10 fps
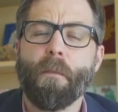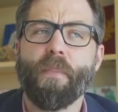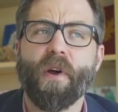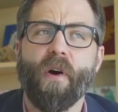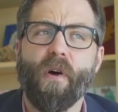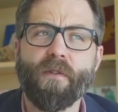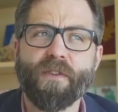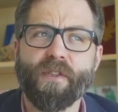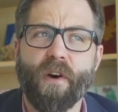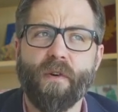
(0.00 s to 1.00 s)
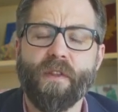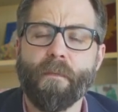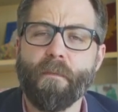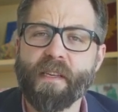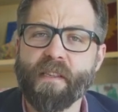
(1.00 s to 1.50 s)
but also the
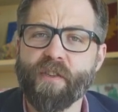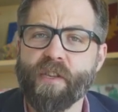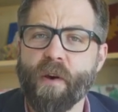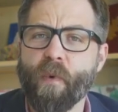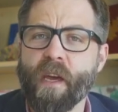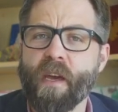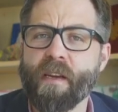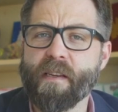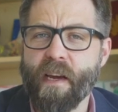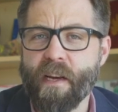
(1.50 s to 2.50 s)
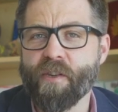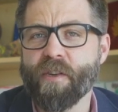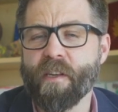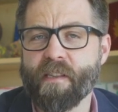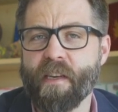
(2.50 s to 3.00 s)
message that we
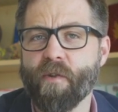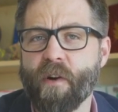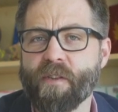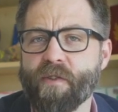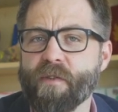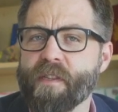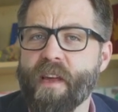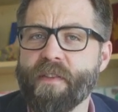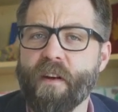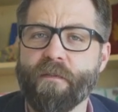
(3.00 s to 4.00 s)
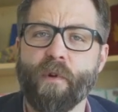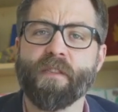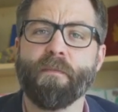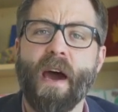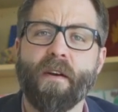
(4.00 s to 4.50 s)
intentionally send to our students that their
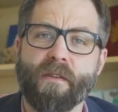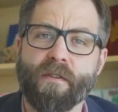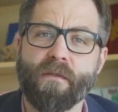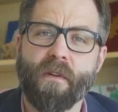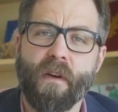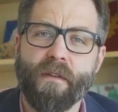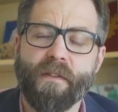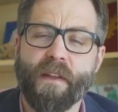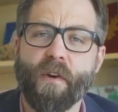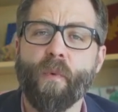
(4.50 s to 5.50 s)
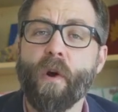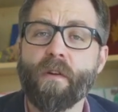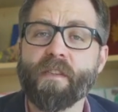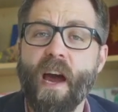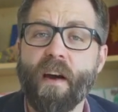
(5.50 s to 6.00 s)
voice matters, that their
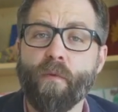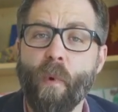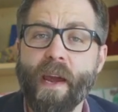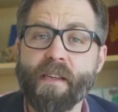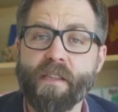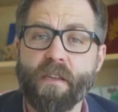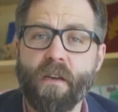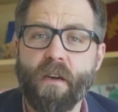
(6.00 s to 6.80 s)
words have weight,